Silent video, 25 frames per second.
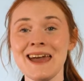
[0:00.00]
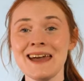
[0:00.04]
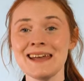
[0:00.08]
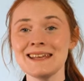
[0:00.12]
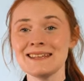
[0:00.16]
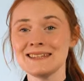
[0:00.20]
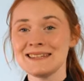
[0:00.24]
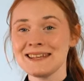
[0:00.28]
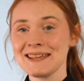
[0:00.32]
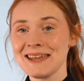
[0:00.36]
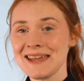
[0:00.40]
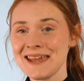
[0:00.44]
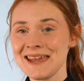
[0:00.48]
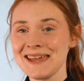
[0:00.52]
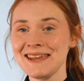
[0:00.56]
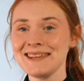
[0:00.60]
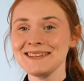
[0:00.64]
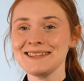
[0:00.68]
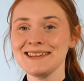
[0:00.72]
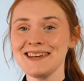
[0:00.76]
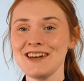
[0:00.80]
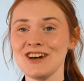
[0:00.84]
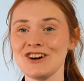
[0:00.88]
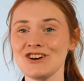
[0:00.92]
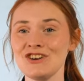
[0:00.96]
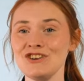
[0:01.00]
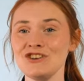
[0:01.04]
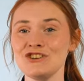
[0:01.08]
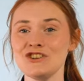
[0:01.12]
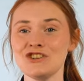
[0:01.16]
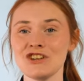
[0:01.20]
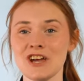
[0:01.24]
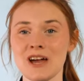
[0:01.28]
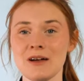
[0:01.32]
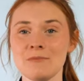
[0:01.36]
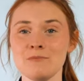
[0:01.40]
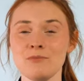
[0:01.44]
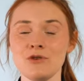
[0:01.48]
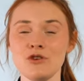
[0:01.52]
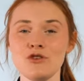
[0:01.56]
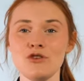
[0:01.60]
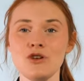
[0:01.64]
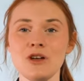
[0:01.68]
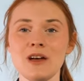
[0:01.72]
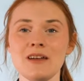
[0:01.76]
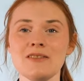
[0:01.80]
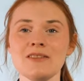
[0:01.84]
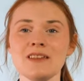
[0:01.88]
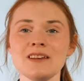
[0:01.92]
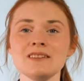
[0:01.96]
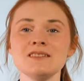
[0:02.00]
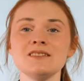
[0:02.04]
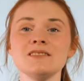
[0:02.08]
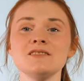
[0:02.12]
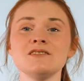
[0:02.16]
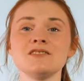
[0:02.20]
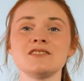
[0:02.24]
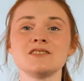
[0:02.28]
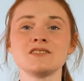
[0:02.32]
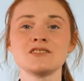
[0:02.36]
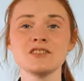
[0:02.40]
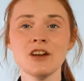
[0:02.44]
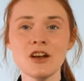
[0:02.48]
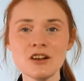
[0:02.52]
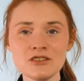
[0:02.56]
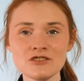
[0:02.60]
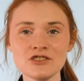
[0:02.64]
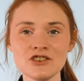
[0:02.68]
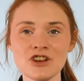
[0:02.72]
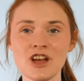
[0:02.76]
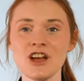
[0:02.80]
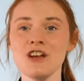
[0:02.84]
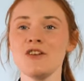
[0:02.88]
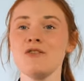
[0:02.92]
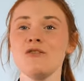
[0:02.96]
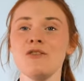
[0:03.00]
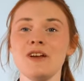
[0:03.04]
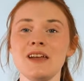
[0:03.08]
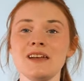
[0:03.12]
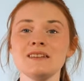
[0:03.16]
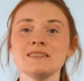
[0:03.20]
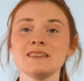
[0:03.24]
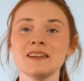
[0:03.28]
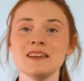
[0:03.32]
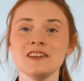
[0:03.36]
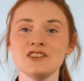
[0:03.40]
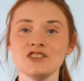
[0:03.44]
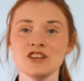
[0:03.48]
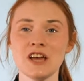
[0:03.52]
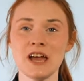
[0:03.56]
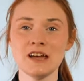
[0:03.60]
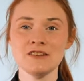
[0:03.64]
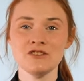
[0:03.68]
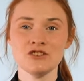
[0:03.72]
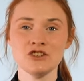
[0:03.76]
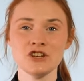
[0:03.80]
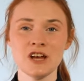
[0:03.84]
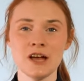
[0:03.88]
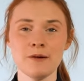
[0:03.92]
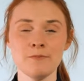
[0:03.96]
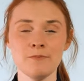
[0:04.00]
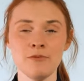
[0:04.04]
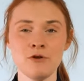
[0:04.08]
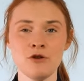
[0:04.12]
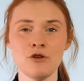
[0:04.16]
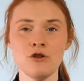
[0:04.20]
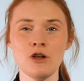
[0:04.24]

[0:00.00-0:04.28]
is the Easy Out shampoo, and this is such a great de-shedding shampoo.